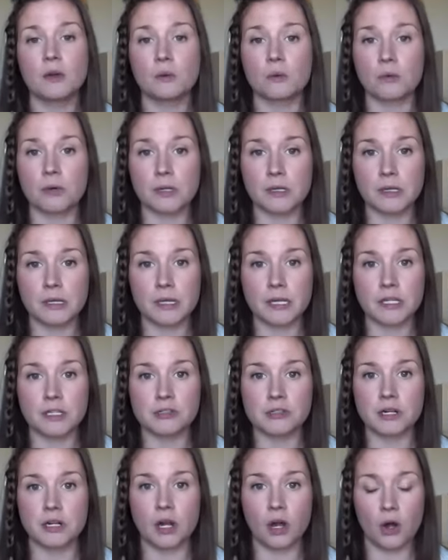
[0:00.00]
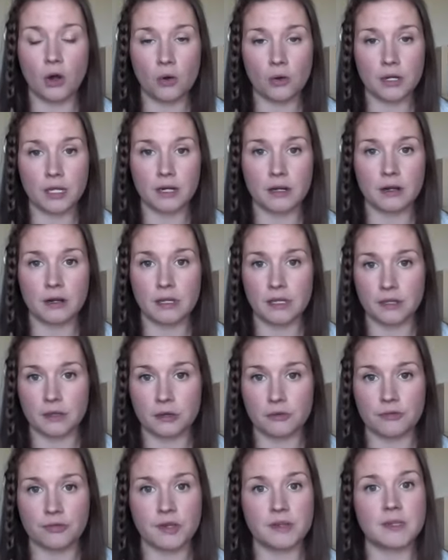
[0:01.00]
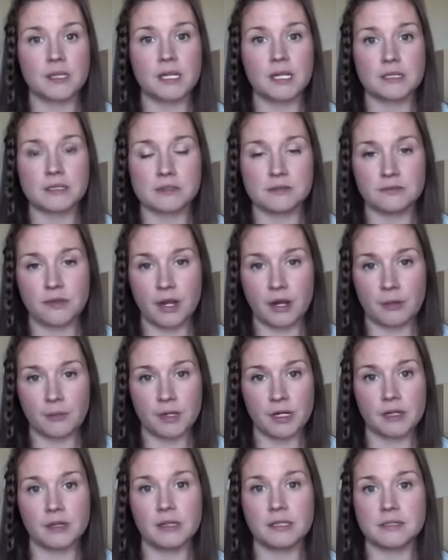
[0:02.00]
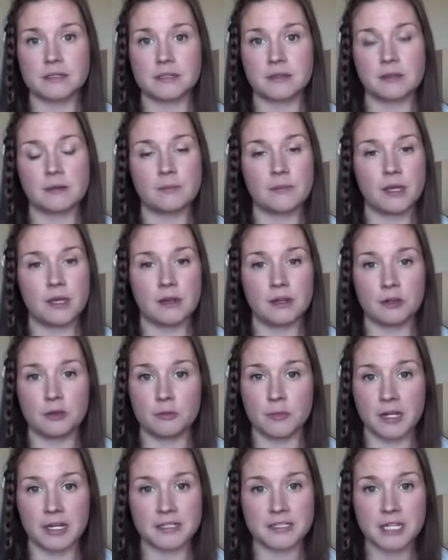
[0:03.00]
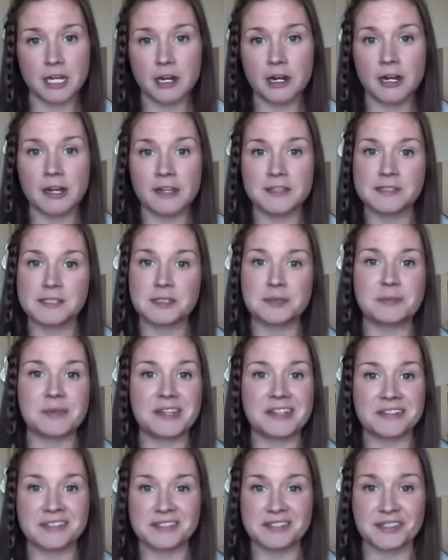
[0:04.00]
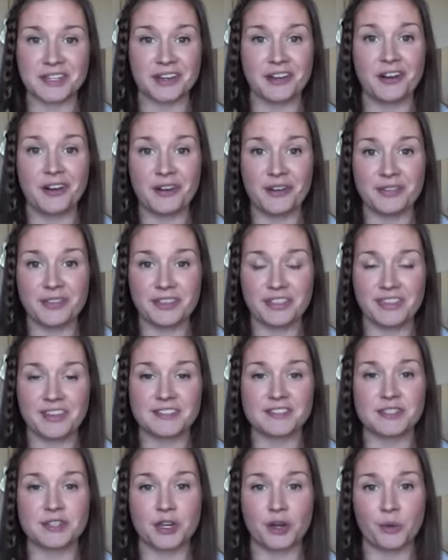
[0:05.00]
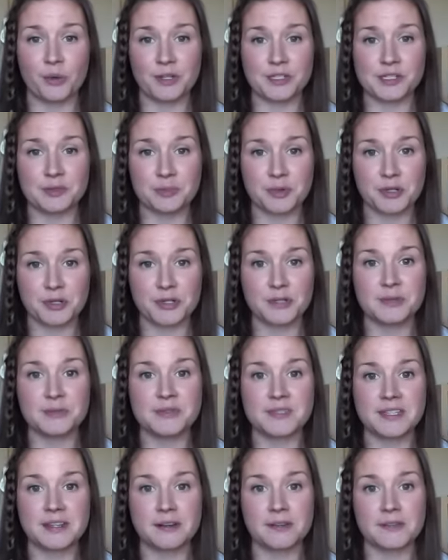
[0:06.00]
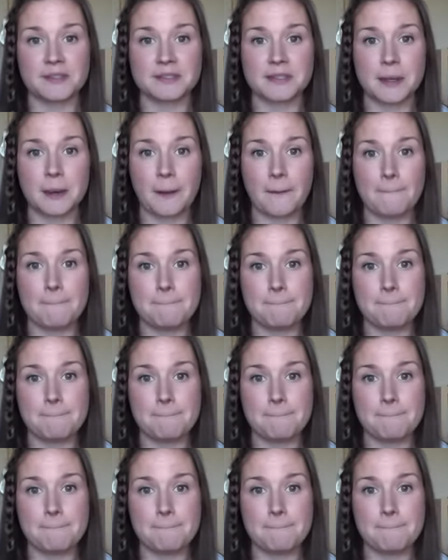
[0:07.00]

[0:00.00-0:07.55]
really trying to hone in on eco-friendliness, environmentalism, and humanitarianism, and just like all the things that go into producing all these like